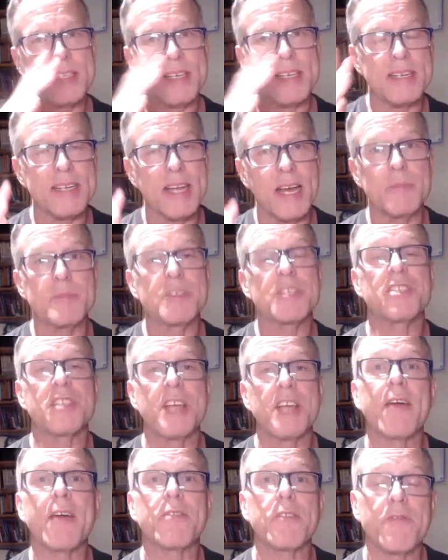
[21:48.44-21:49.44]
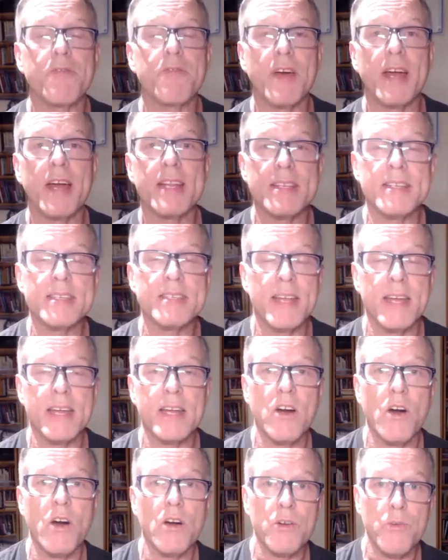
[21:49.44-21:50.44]
10 times, because you have to fight this thing
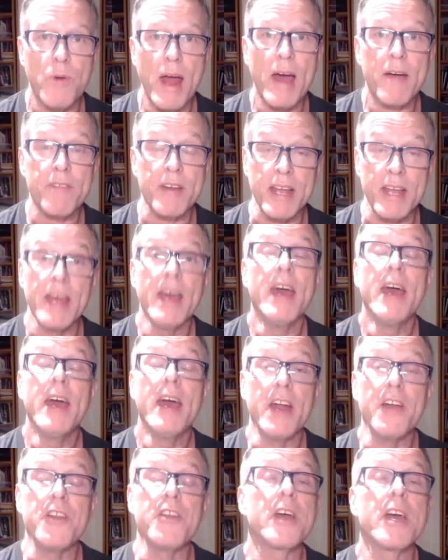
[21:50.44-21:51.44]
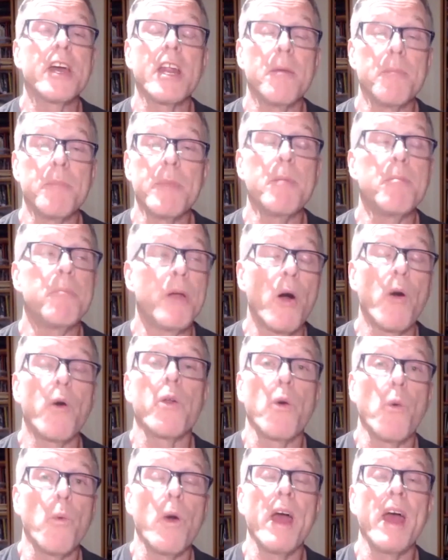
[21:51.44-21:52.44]
called gravity. And you're going to be blown
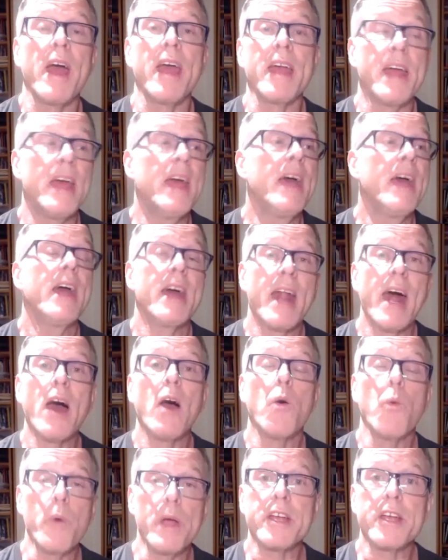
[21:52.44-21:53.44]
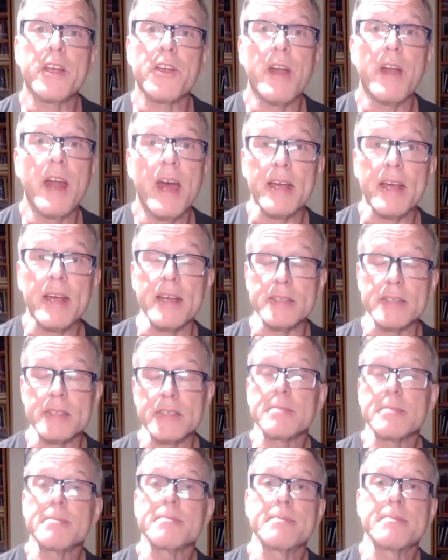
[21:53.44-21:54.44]
away at how weak your neck
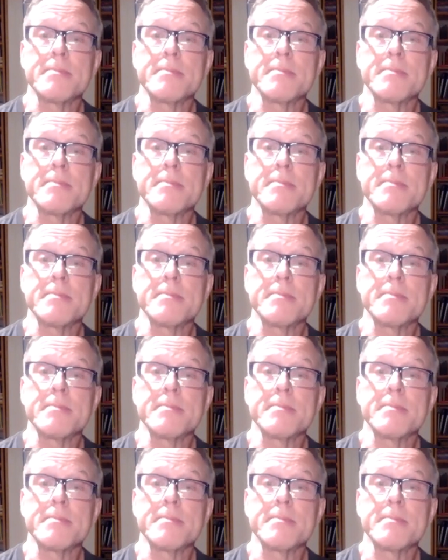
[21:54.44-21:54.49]
is.